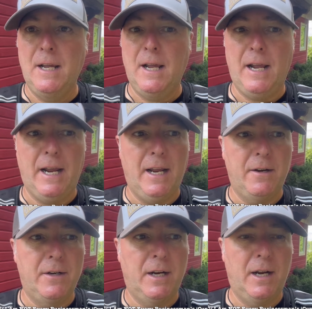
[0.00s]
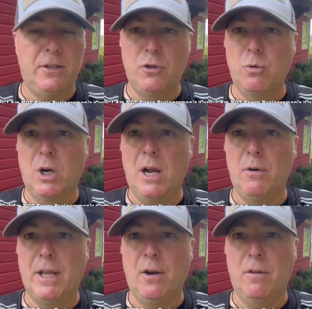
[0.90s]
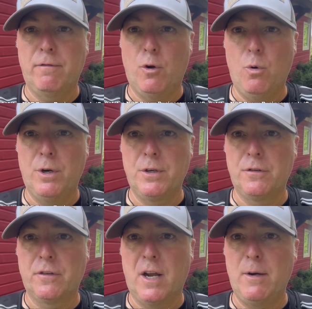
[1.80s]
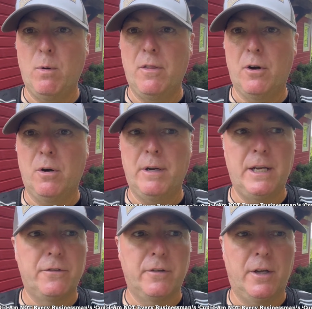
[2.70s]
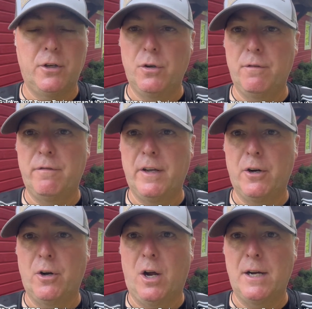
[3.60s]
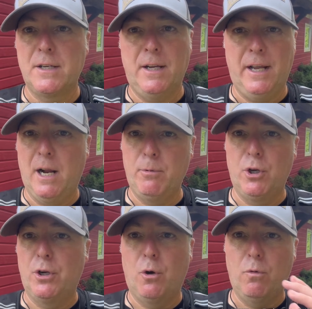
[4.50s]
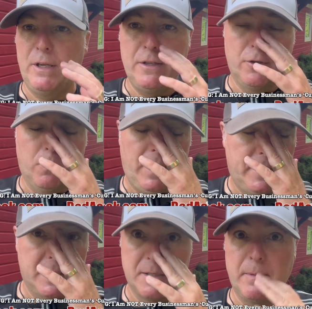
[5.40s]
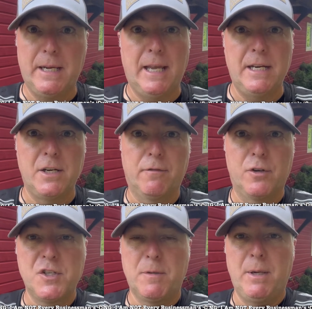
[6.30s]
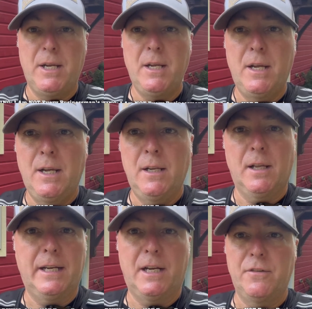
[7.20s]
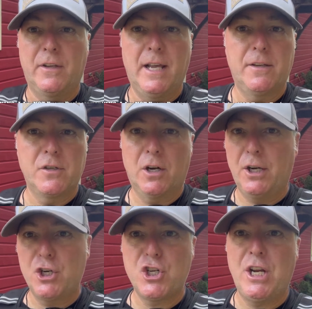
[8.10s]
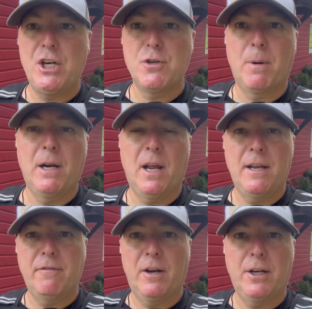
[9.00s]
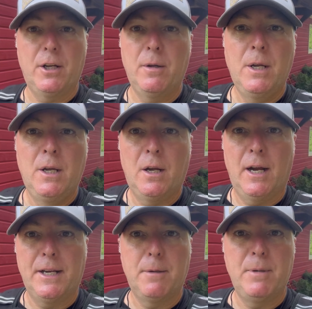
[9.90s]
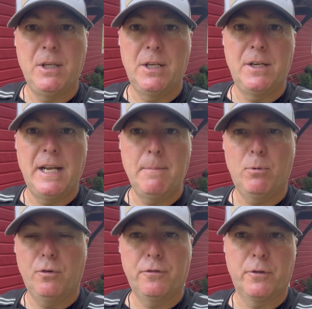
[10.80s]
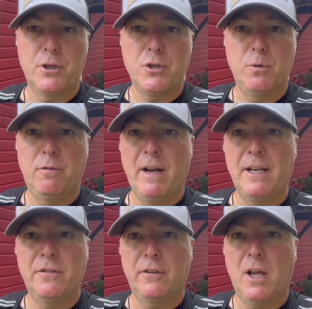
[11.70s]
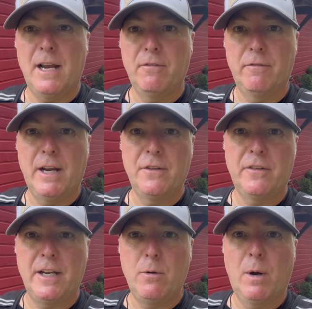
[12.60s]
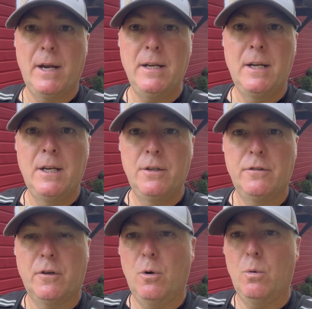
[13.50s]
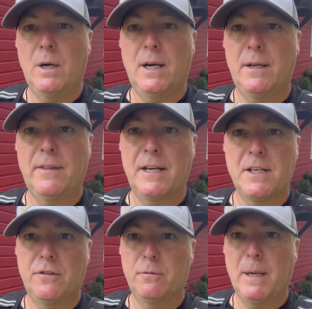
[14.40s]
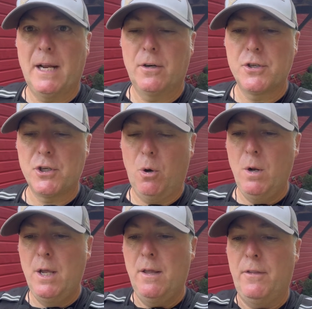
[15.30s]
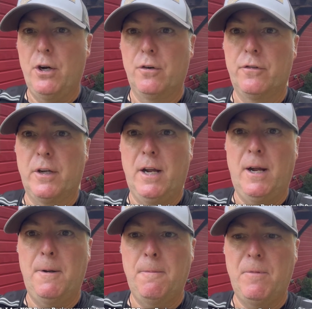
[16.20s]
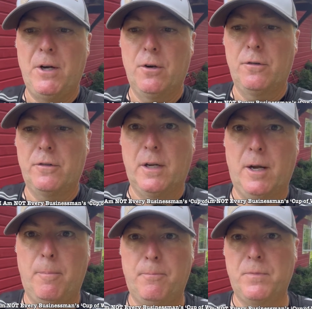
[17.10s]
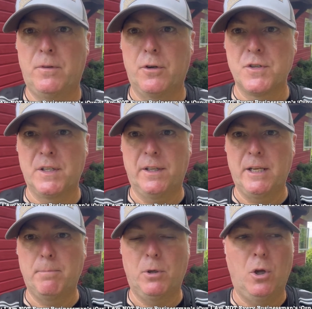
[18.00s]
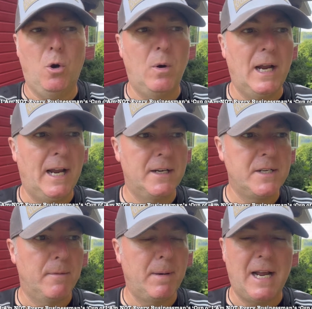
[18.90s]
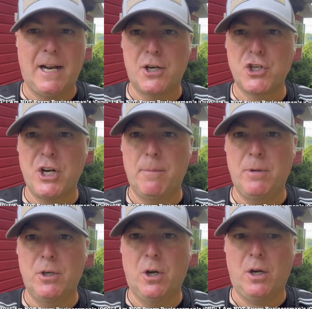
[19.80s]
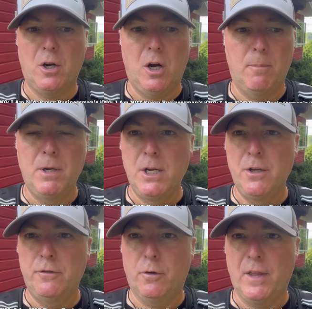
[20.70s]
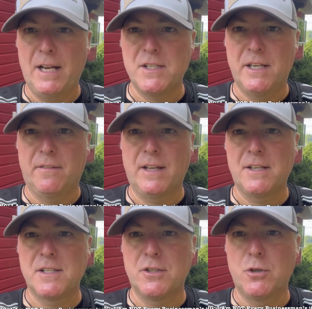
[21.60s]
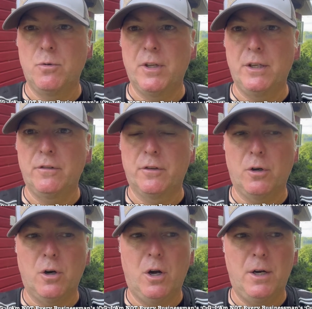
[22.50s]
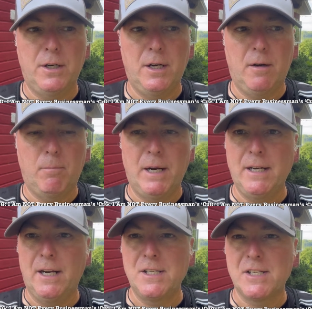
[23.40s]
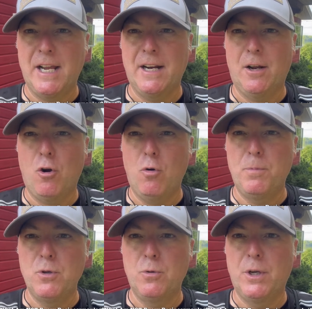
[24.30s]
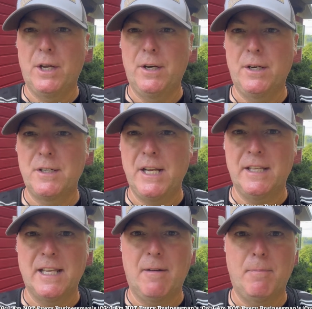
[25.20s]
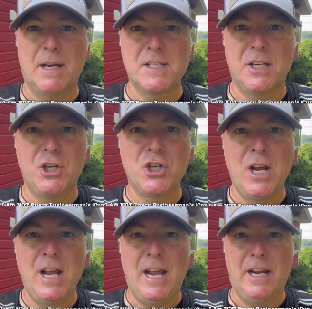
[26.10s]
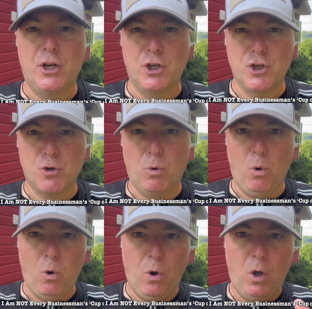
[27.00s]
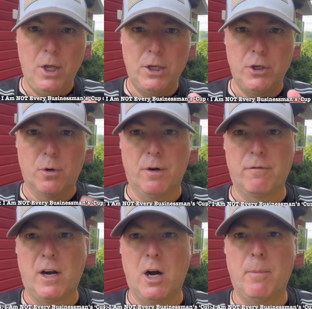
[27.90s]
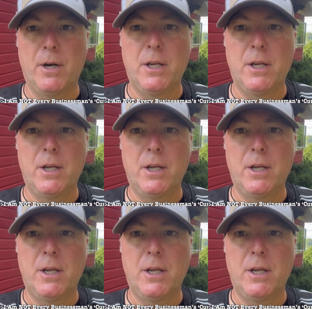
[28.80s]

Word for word: And uh, you and I will get on the phone and decide whether it's a good fit or not. And I'm good either way. It doesn't make any difference to me. Like I said, it's not going to change my life. I'm going to I'm going to be in Naples for the two events, live events anyway. So uh, that doesn't matter. So there's uh, there's um, there's the link below at uh, badasschampion.com. So that's it. That's the two things that are on uh, my nightstand. I hope you can take that message and control your environment.